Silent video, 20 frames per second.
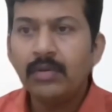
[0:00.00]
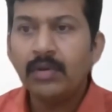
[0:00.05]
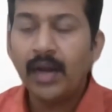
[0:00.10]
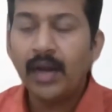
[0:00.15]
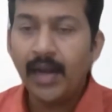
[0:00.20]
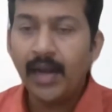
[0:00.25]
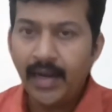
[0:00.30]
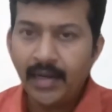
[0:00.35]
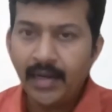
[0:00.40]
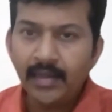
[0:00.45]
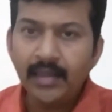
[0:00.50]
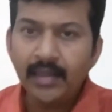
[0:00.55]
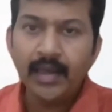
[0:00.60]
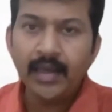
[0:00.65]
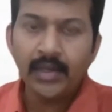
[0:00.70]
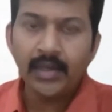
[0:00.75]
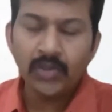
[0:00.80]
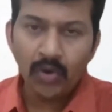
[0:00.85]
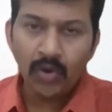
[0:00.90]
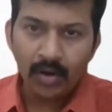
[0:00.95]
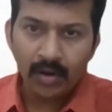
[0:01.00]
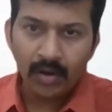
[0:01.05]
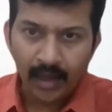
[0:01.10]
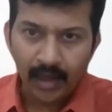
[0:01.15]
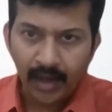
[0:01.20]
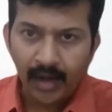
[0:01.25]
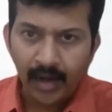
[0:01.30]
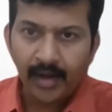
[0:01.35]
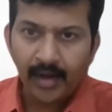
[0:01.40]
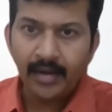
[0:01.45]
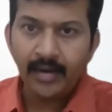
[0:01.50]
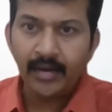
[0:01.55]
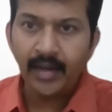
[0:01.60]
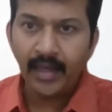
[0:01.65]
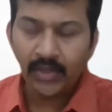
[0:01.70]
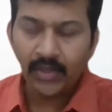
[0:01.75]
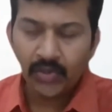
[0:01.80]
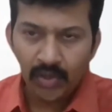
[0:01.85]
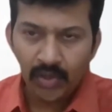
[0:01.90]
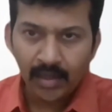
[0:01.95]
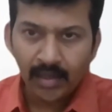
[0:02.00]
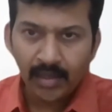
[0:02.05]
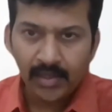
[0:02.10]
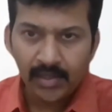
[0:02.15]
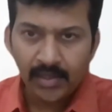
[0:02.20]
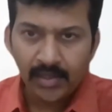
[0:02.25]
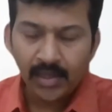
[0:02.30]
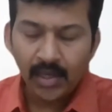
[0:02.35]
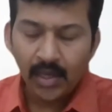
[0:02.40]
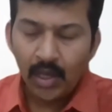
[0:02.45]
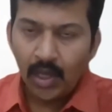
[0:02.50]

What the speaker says: clean the extra-auditory canal. Next thing is